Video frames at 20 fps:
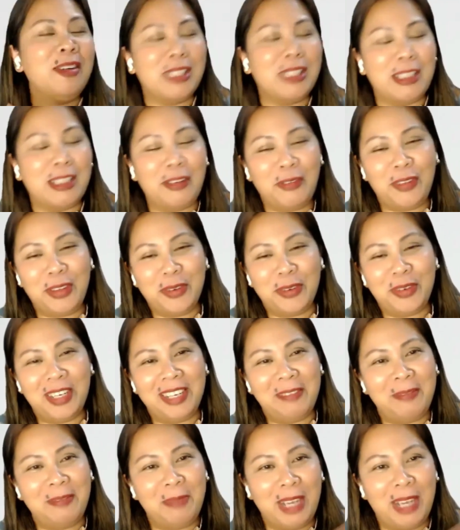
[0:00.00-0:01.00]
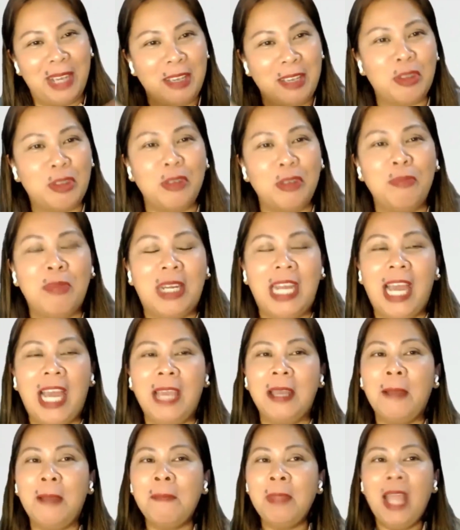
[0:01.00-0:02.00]
of you in my YouTube, but
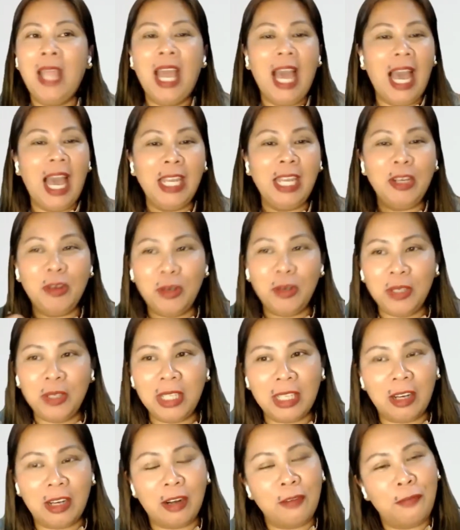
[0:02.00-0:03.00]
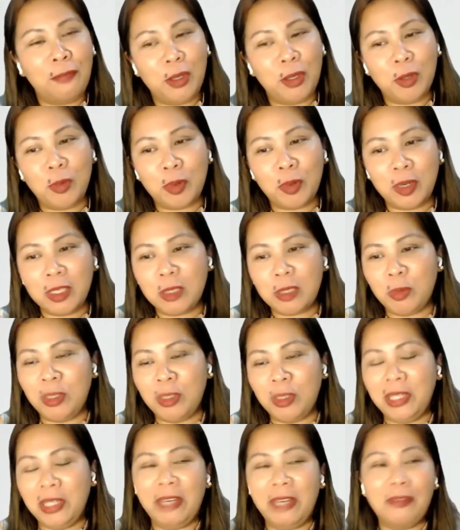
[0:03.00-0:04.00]
I know that our viewers will
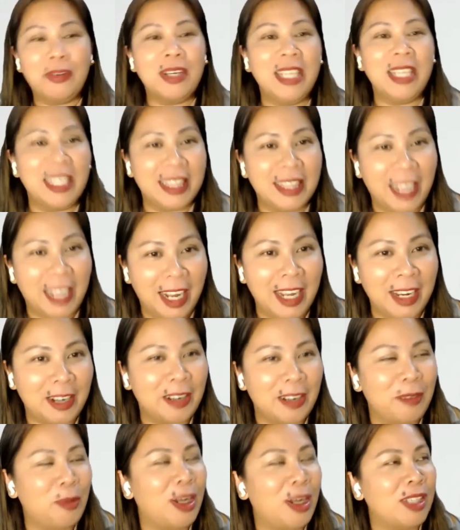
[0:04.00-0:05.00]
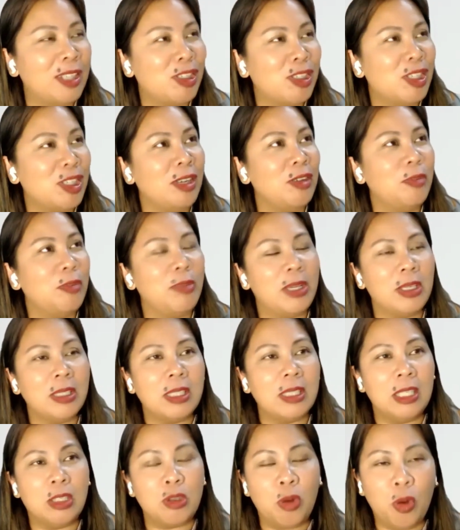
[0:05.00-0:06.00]
never get tired watching you because
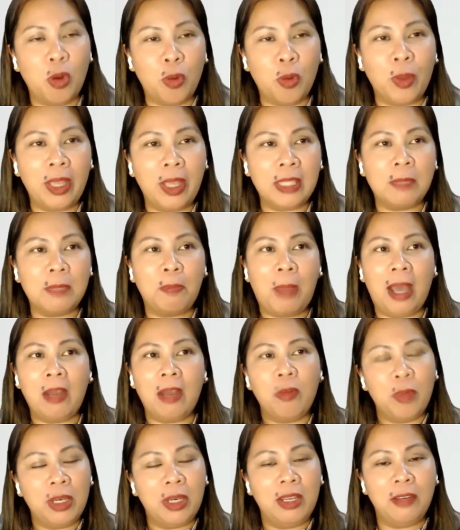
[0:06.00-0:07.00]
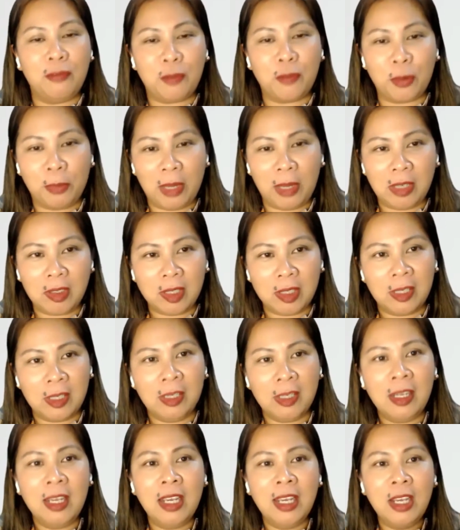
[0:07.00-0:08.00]
it's always packed with
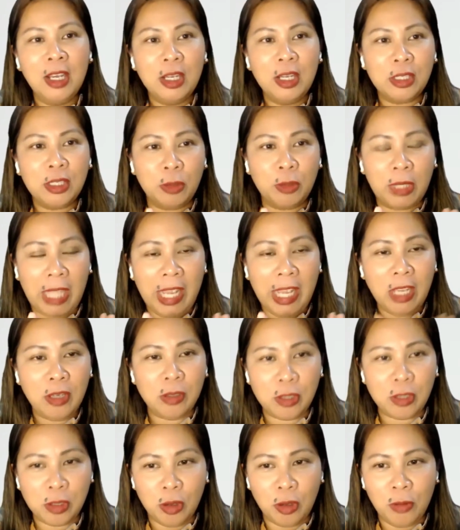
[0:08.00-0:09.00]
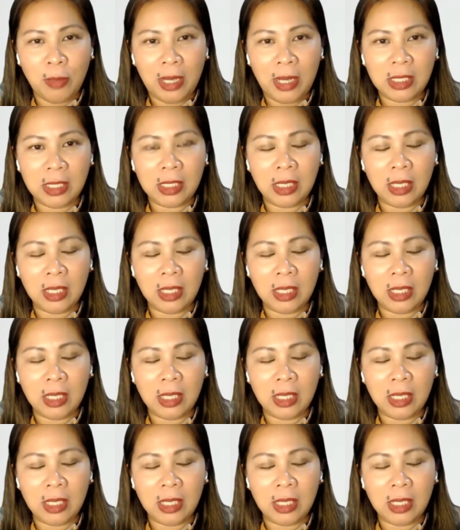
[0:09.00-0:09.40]
information. So thank you so much